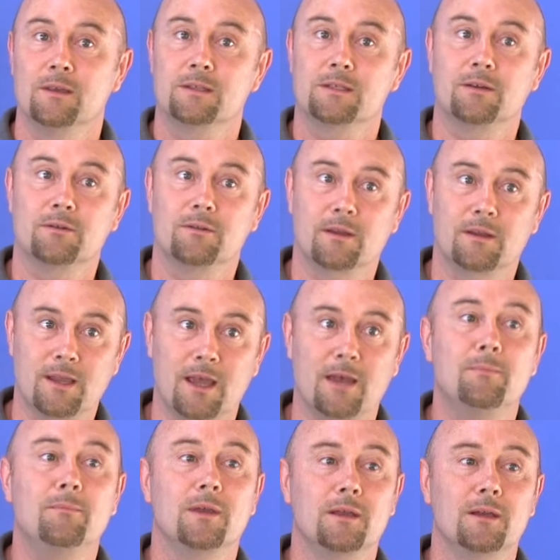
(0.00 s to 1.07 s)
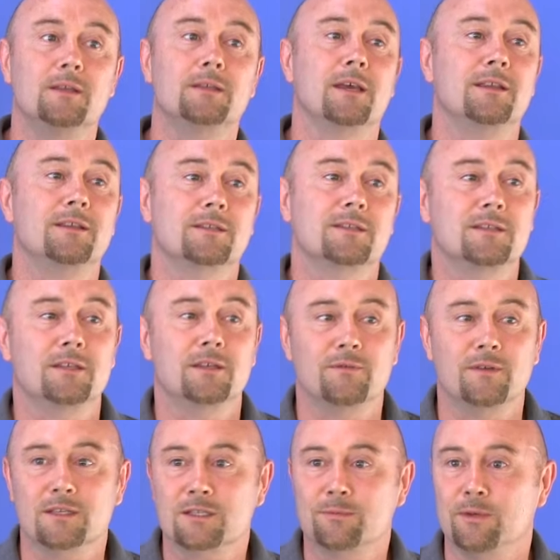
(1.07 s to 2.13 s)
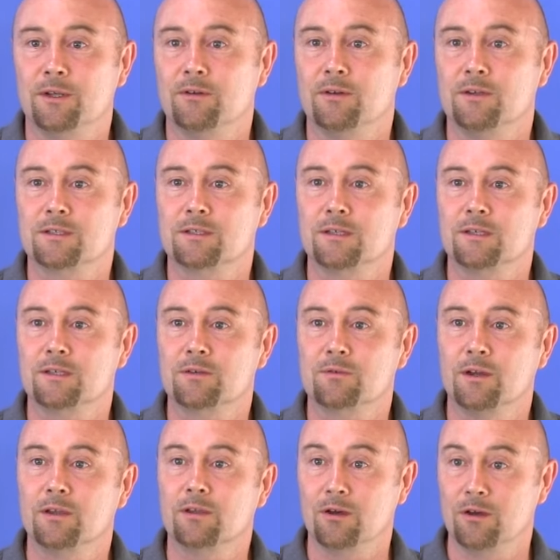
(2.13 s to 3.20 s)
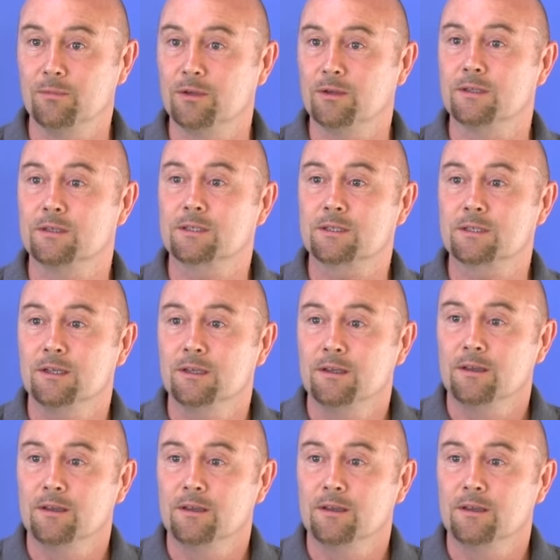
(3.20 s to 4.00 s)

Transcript: So there can be an intensity of experience that is quite common as